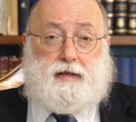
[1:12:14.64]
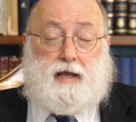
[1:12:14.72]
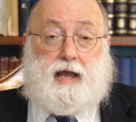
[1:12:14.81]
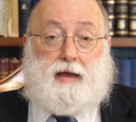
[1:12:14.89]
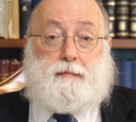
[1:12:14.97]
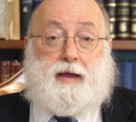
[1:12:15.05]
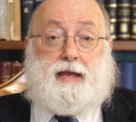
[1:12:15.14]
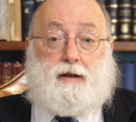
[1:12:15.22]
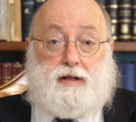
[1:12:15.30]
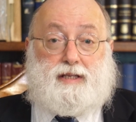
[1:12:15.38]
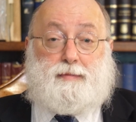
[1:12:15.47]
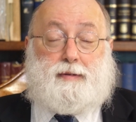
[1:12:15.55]
and may it
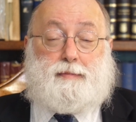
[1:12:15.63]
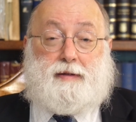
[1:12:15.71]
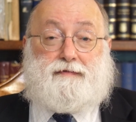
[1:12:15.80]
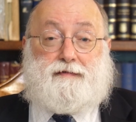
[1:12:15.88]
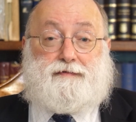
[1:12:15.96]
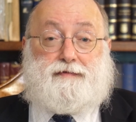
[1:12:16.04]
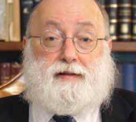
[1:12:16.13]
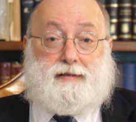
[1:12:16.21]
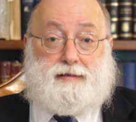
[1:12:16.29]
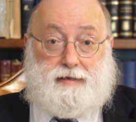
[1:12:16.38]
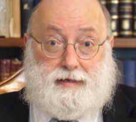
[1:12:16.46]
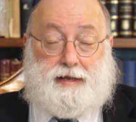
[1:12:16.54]
ultimately be
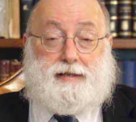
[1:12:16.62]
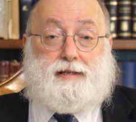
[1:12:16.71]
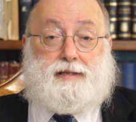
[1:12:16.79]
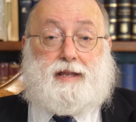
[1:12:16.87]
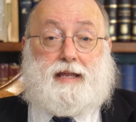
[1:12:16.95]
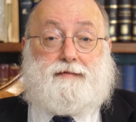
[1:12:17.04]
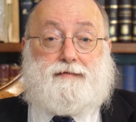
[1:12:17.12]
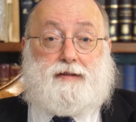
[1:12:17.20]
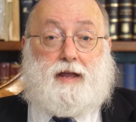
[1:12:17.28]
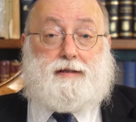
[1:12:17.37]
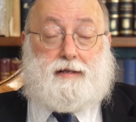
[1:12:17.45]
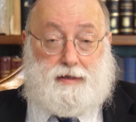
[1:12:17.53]
fulfilled Anila Dei
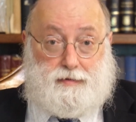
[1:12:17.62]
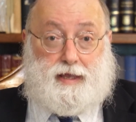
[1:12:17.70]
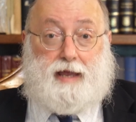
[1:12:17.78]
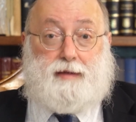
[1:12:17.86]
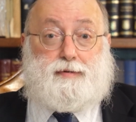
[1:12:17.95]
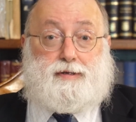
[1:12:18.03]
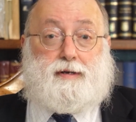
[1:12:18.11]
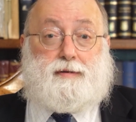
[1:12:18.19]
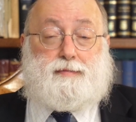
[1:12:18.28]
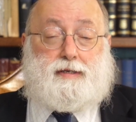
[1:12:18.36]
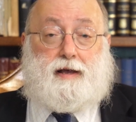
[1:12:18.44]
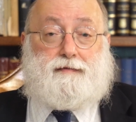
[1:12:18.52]
Divide Dili with the Eibishter
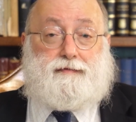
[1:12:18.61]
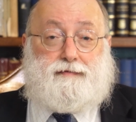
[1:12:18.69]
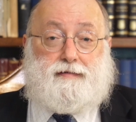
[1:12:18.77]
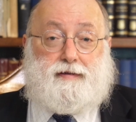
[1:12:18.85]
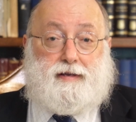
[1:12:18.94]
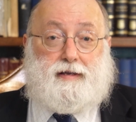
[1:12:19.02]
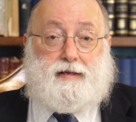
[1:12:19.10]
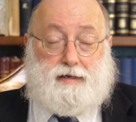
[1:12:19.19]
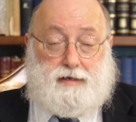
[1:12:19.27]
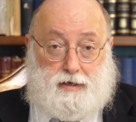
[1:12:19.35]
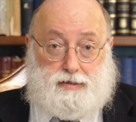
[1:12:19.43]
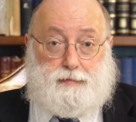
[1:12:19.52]
himself,
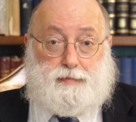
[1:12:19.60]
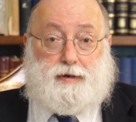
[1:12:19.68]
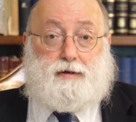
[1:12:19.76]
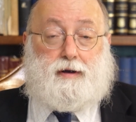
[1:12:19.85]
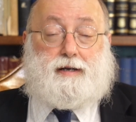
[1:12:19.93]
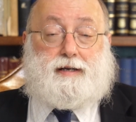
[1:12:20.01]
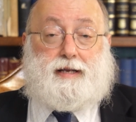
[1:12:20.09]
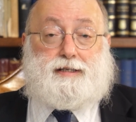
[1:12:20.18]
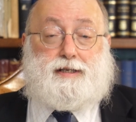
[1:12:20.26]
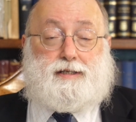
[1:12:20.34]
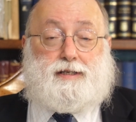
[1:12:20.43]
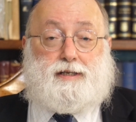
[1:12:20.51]
Kachabricha and
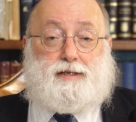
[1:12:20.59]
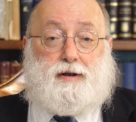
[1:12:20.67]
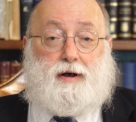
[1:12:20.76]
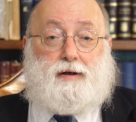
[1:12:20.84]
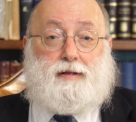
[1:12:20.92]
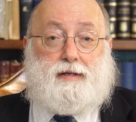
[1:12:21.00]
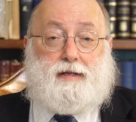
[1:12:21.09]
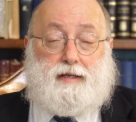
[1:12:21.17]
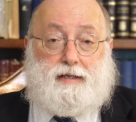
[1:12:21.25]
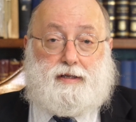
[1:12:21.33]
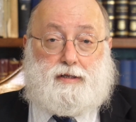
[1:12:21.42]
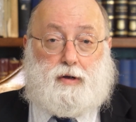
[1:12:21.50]
Knesset Yisrael,
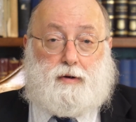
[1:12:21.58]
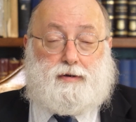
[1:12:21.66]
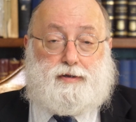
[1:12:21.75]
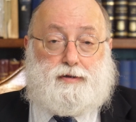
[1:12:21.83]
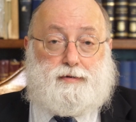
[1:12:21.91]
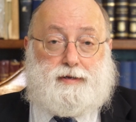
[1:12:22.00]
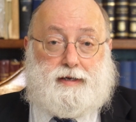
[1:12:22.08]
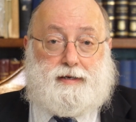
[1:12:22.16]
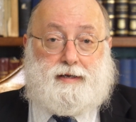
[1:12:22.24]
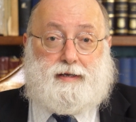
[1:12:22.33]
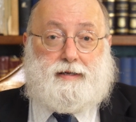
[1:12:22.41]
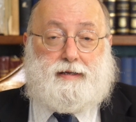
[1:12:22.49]
the total union,
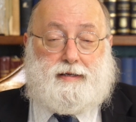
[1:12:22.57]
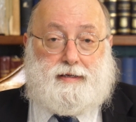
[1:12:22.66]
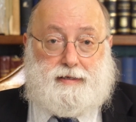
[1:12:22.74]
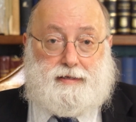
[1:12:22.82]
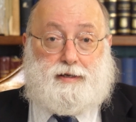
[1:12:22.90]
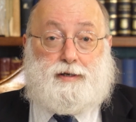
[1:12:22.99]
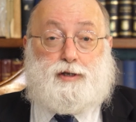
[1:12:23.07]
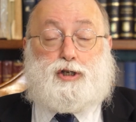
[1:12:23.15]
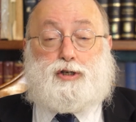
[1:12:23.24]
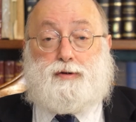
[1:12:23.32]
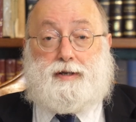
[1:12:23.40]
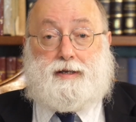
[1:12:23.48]
the
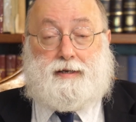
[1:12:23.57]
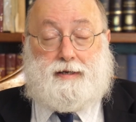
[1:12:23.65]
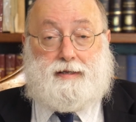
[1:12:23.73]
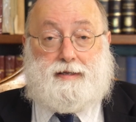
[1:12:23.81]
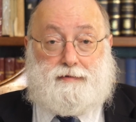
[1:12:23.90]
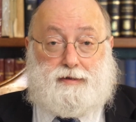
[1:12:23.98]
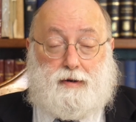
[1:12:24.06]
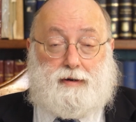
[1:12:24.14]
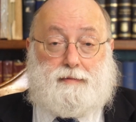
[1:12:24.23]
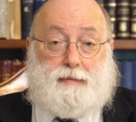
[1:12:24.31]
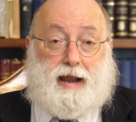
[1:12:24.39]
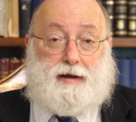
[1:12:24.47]
Nisuyin, the
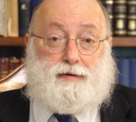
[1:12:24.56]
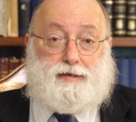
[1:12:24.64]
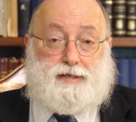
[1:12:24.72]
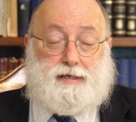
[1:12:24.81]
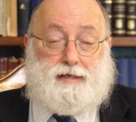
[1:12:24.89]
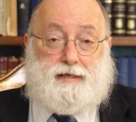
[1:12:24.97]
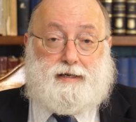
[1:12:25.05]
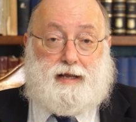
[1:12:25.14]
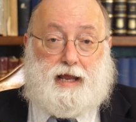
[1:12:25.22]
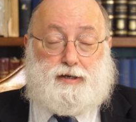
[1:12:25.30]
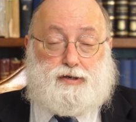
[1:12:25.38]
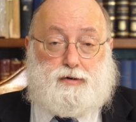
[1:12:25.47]
total marriage,
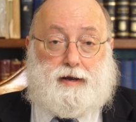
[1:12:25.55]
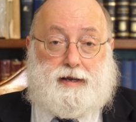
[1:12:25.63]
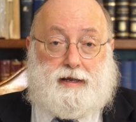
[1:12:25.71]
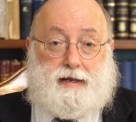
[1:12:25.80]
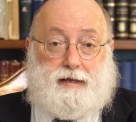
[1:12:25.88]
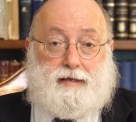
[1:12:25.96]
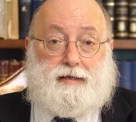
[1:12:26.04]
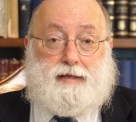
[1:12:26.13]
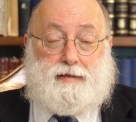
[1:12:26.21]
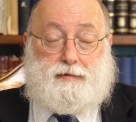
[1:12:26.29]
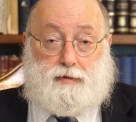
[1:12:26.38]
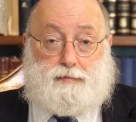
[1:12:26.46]
and joining
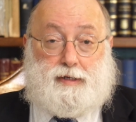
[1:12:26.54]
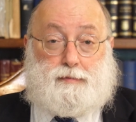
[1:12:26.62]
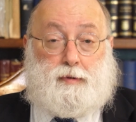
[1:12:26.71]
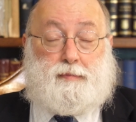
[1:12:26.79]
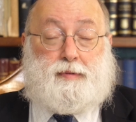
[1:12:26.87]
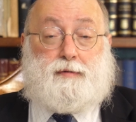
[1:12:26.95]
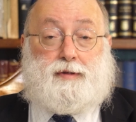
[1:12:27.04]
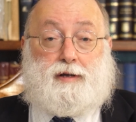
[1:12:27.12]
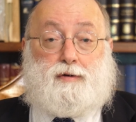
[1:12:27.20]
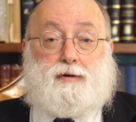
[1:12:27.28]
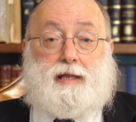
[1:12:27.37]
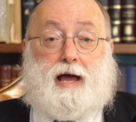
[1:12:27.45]
will be with the
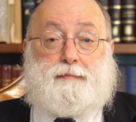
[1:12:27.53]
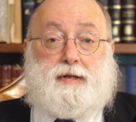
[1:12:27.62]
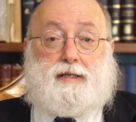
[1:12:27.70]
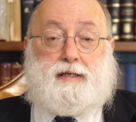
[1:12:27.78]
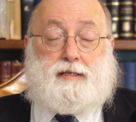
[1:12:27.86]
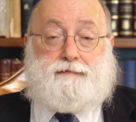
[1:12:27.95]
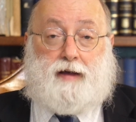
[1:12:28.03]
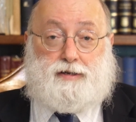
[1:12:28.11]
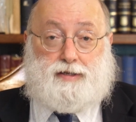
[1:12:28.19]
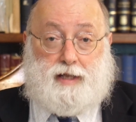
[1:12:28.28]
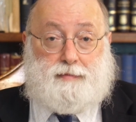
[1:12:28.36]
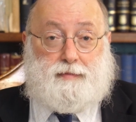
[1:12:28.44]
Gula Hamitis
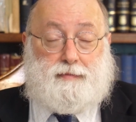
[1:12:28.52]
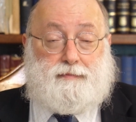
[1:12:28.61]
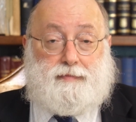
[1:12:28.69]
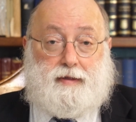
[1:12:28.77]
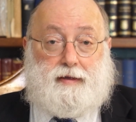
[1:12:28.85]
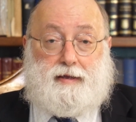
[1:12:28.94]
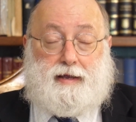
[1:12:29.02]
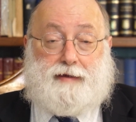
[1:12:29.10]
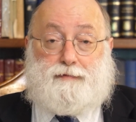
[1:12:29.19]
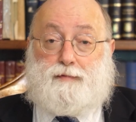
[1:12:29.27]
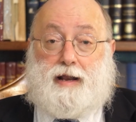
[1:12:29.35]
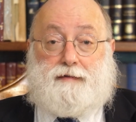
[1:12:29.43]
Vashlema.
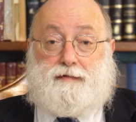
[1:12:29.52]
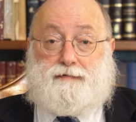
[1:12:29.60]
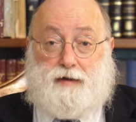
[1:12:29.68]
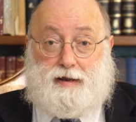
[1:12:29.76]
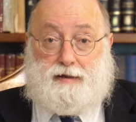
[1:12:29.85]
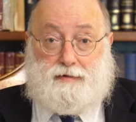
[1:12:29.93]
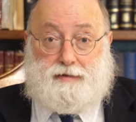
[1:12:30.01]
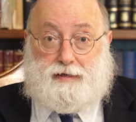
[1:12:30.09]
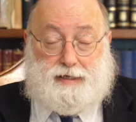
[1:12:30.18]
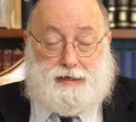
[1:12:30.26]
Everyone have a very good